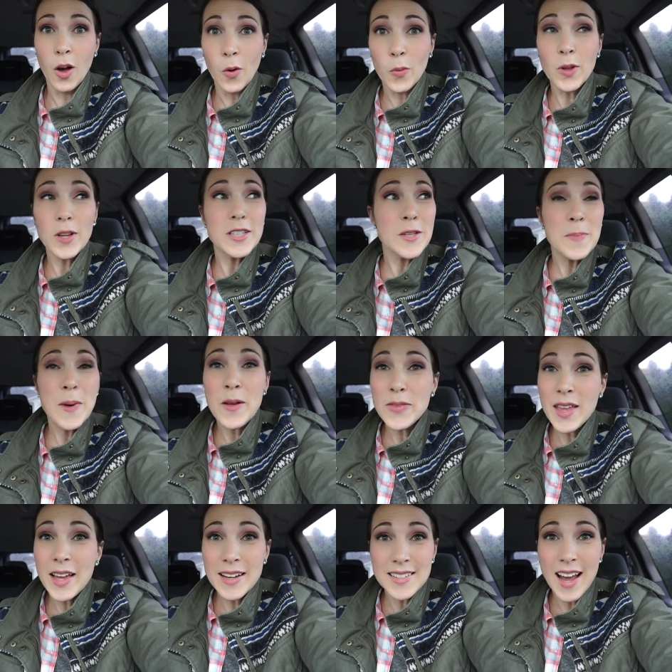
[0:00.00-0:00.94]
Well, it's
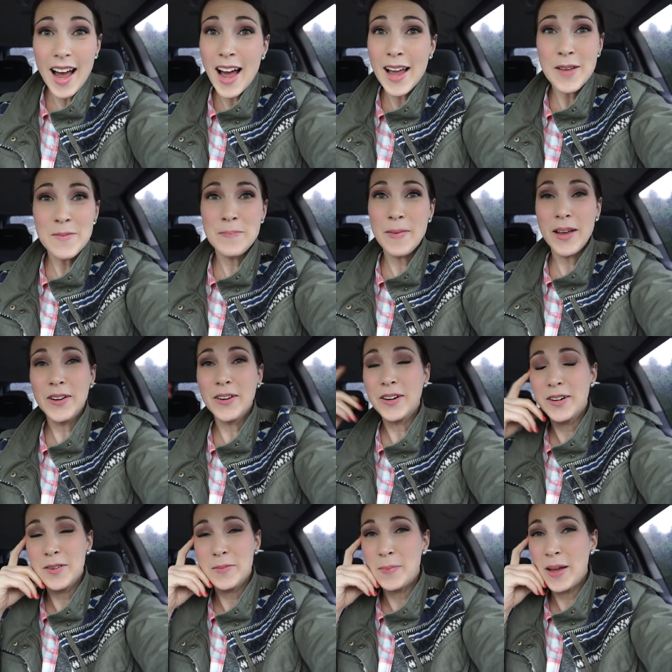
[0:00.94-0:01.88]
about that time.
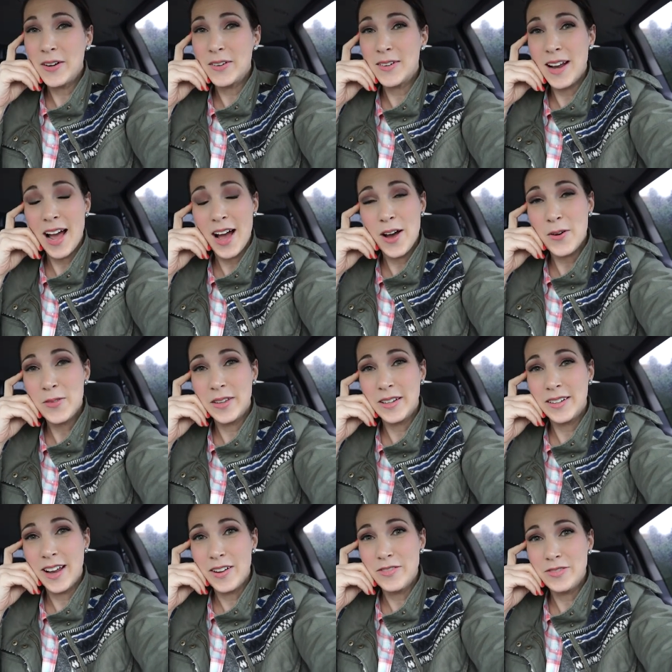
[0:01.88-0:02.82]
Better, better now
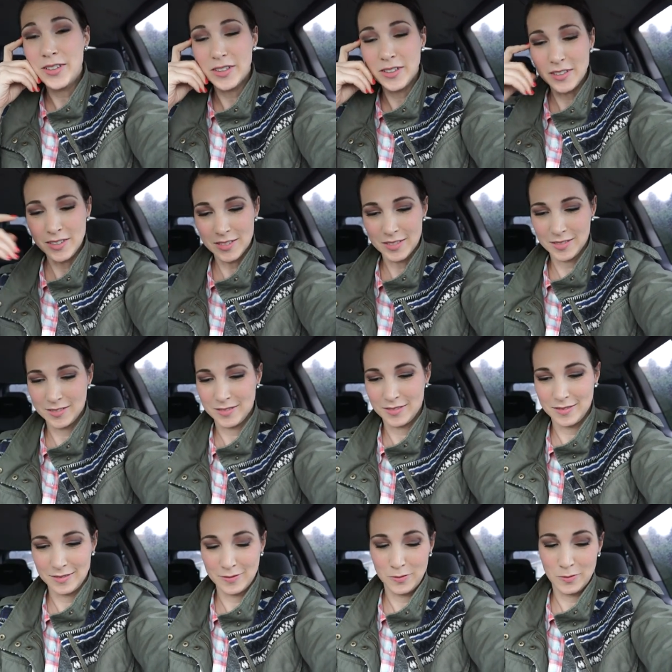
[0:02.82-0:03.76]
than never.
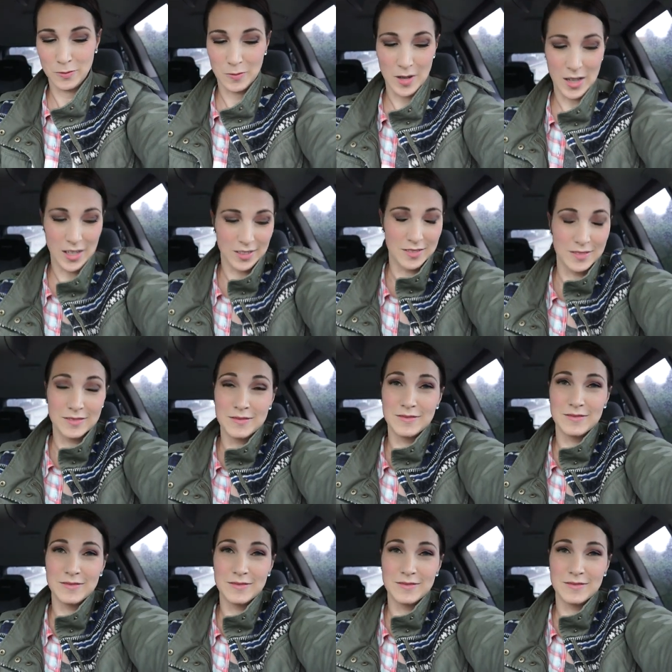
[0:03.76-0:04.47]
Well,